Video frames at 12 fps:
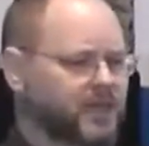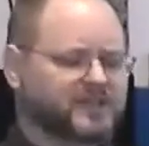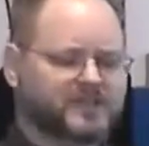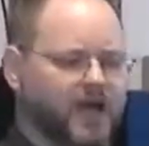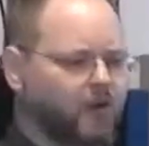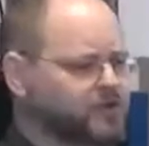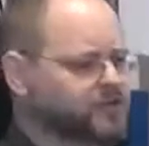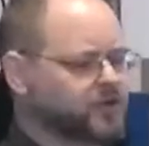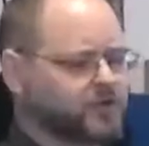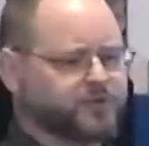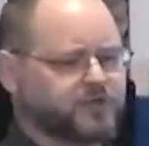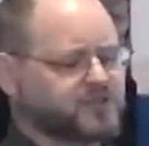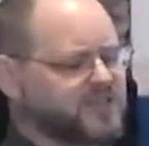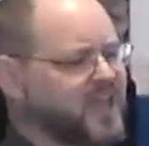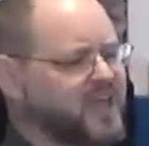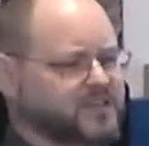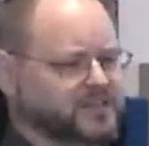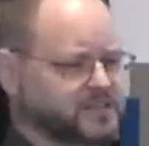That's not what Scripture
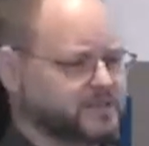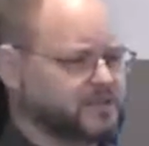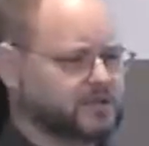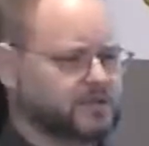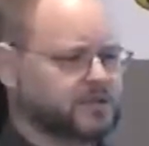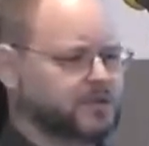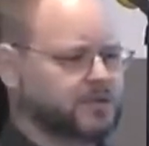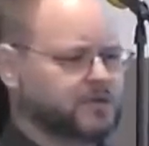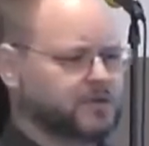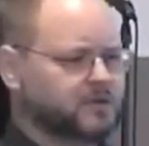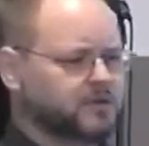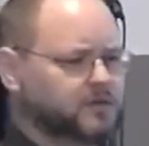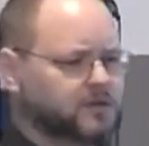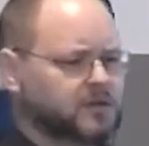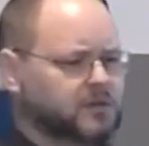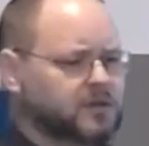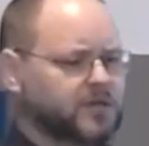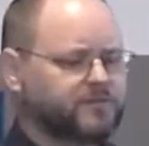says.
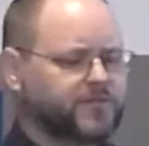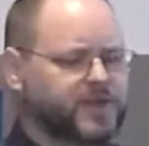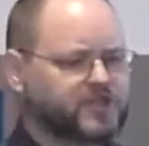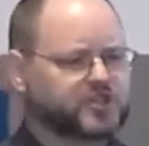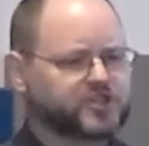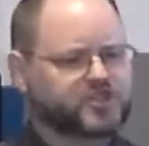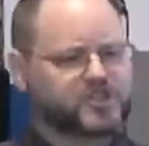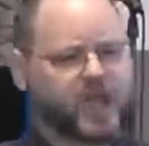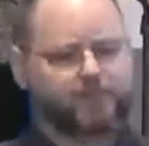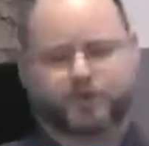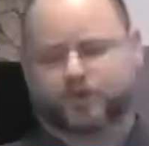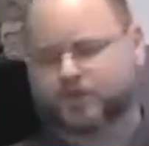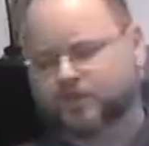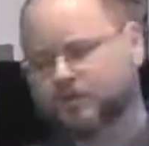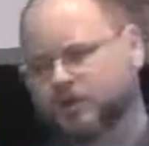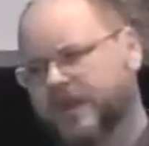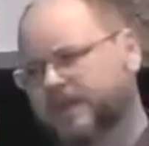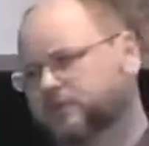Ephesians chapter
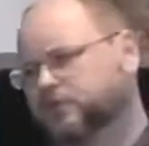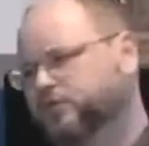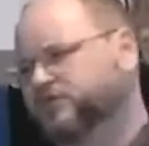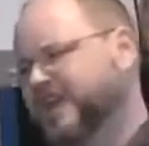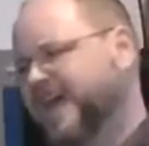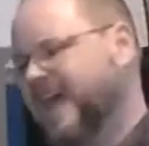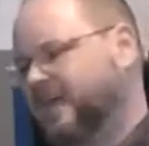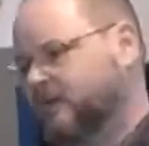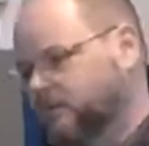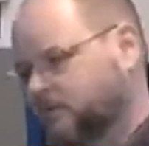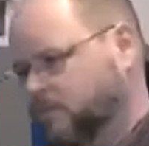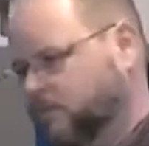2, 8 through 10.